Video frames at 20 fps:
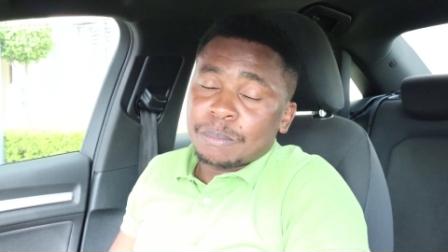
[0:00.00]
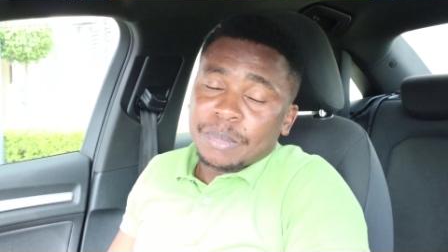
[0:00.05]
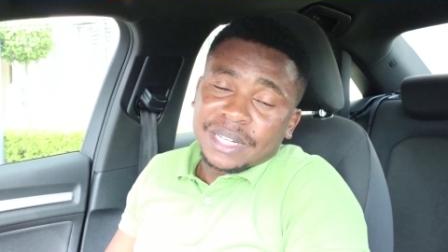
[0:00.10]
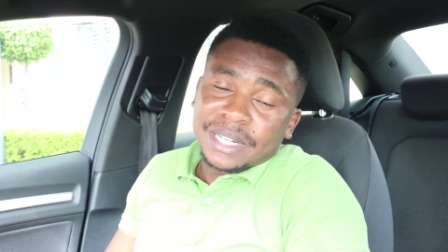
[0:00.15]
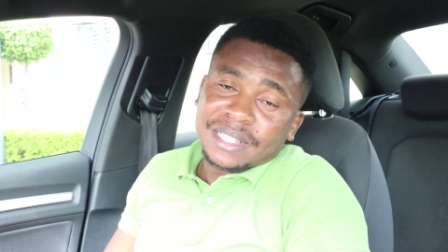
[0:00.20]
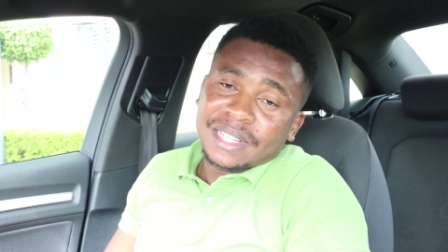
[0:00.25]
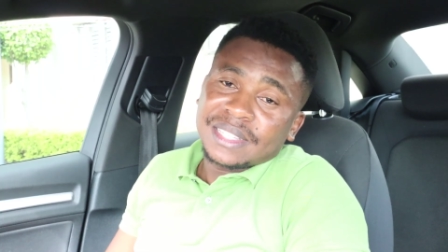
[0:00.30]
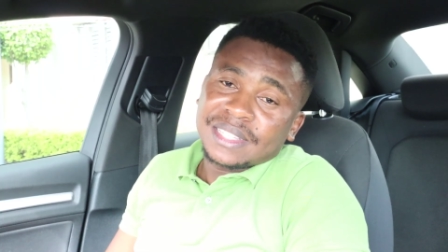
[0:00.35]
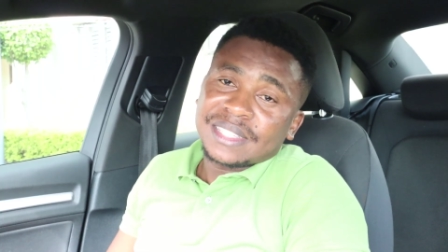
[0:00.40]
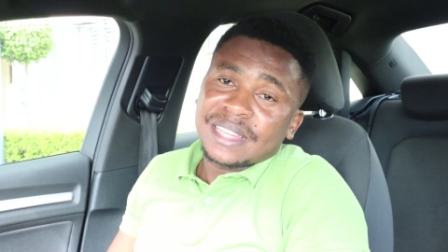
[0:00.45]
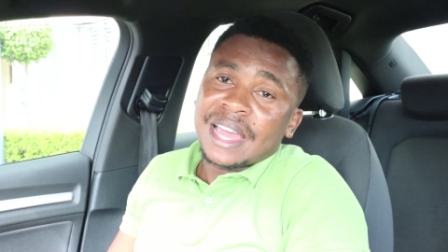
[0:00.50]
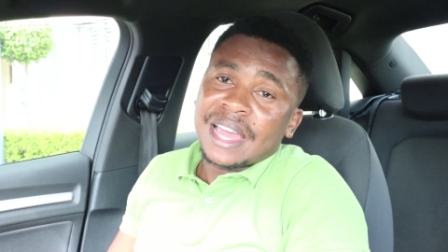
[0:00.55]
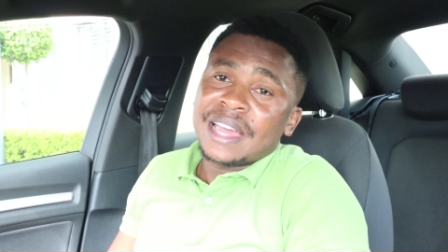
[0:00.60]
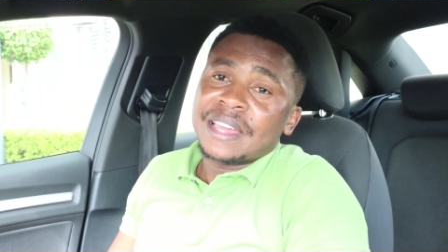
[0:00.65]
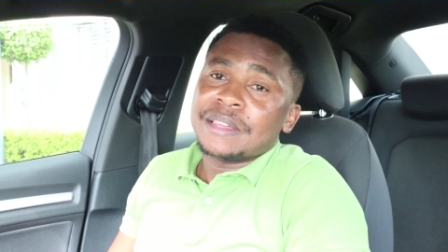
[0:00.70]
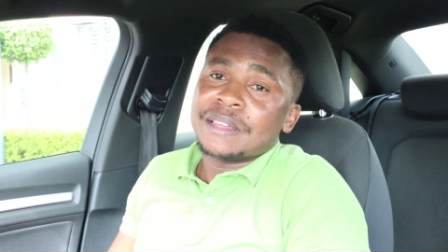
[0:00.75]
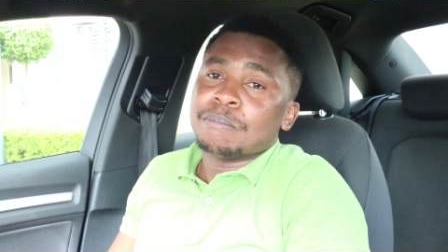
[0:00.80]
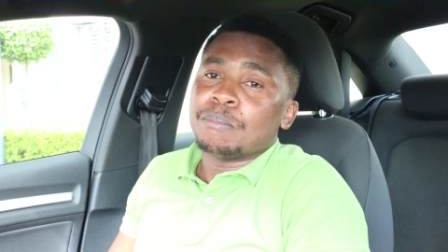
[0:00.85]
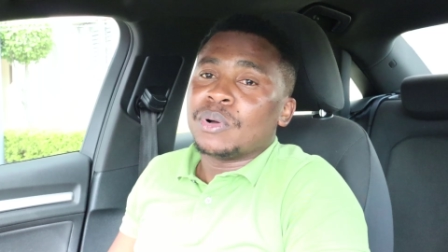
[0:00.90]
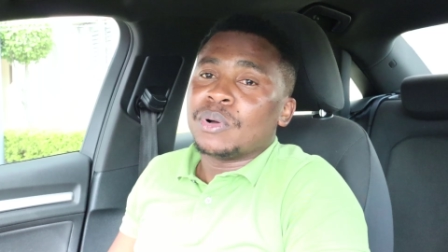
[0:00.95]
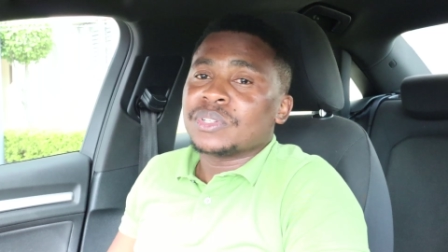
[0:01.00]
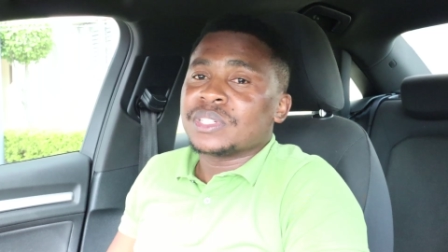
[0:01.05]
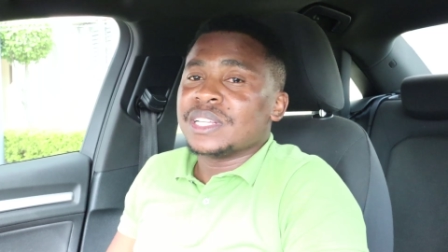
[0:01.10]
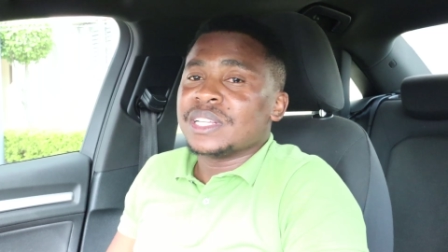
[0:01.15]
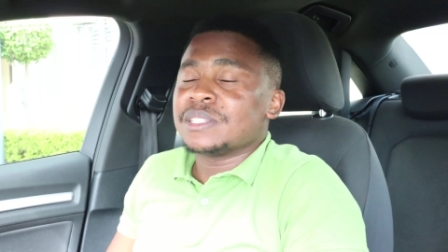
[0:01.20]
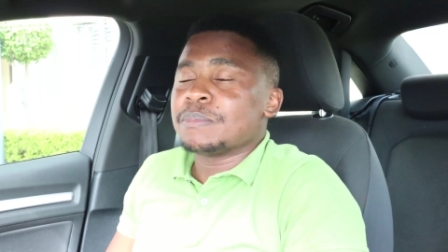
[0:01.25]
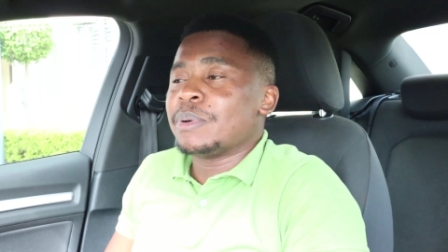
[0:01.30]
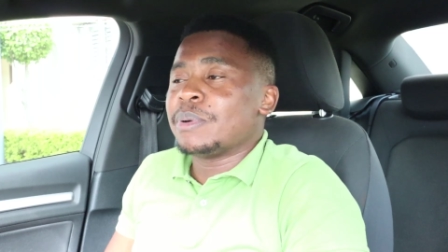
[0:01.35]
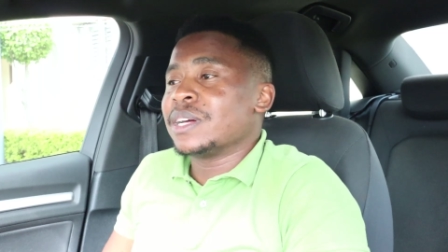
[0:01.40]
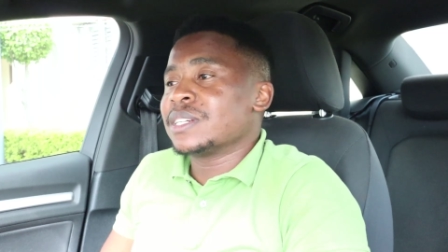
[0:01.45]
patents are important
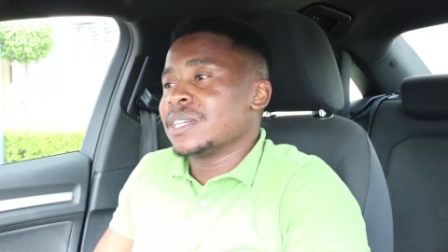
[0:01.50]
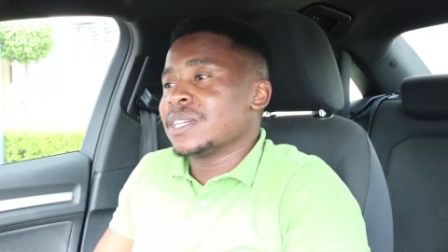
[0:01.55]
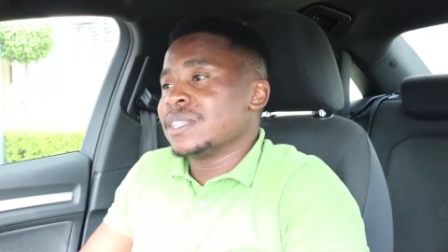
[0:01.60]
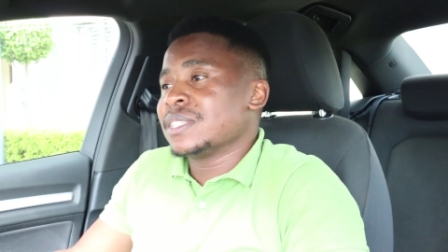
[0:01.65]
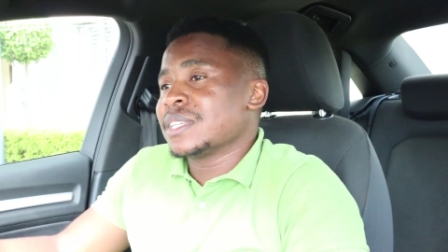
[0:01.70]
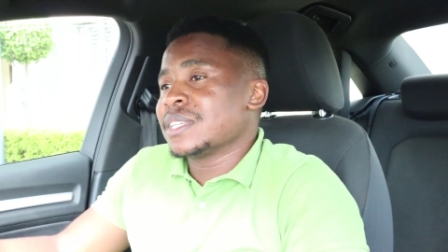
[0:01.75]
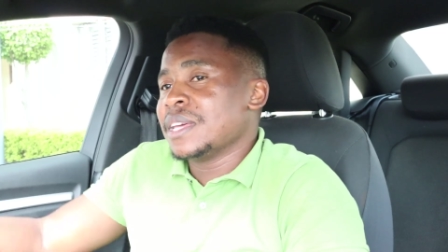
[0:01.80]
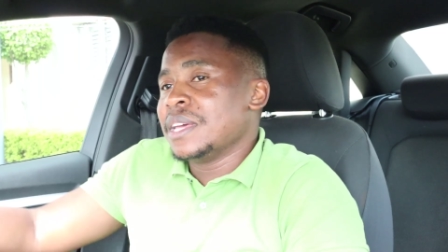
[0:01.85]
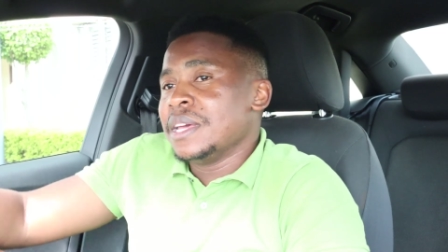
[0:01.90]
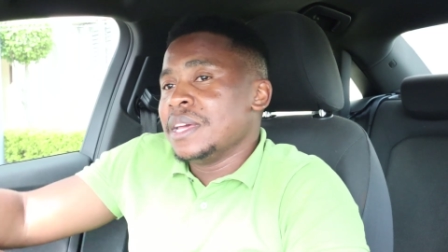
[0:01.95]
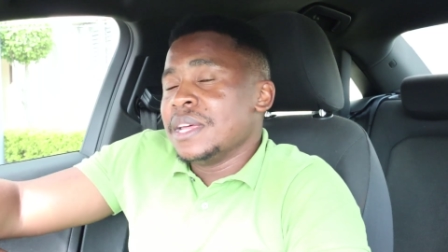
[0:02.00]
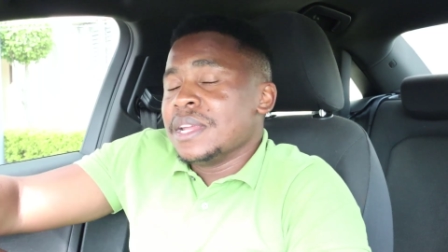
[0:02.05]
Patents,